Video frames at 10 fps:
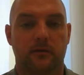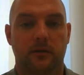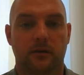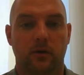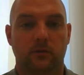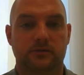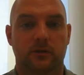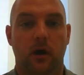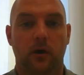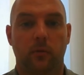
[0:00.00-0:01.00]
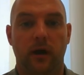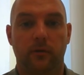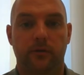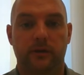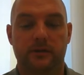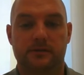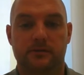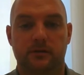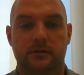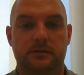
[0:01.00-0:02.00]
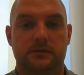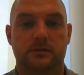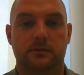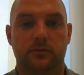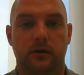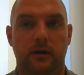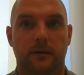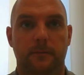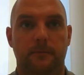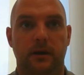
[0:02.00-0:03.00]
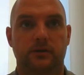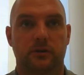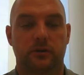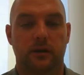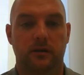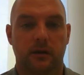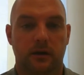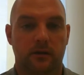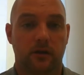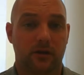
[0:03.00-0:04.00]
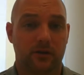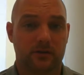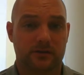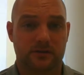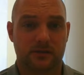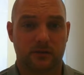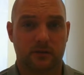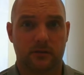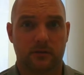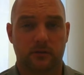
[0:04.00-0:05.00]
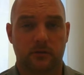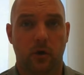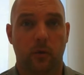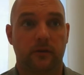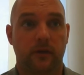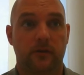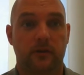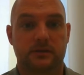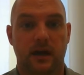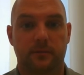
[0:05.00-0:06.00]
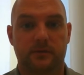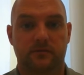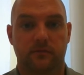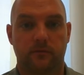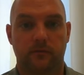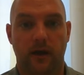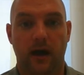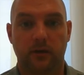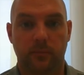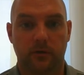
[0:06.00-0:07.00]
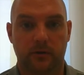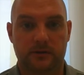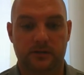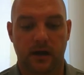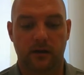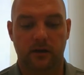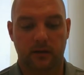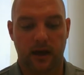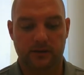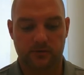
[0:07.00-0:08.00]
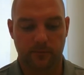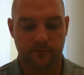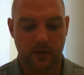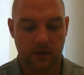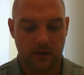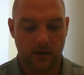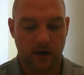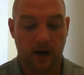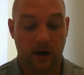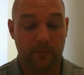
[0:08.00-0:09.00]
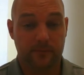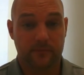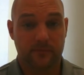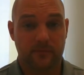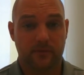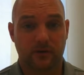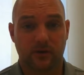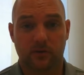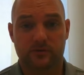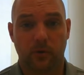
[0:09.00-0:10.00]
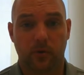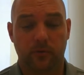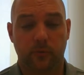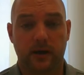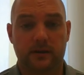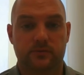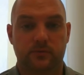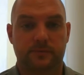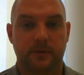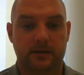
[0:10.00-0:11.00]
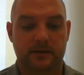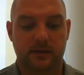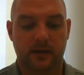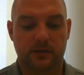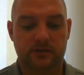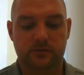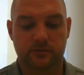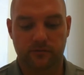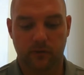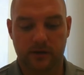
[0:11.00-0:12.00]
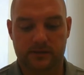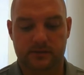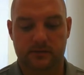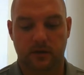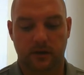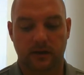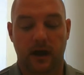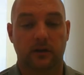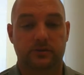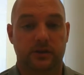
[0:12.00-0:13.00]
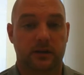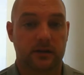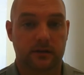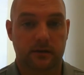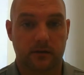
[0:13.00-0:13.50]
it goes a long way with these students to make sure that they're still knowing that their time is valuable inside of the classroom. And it goes both ways, respecting their student voice, acknowledging it,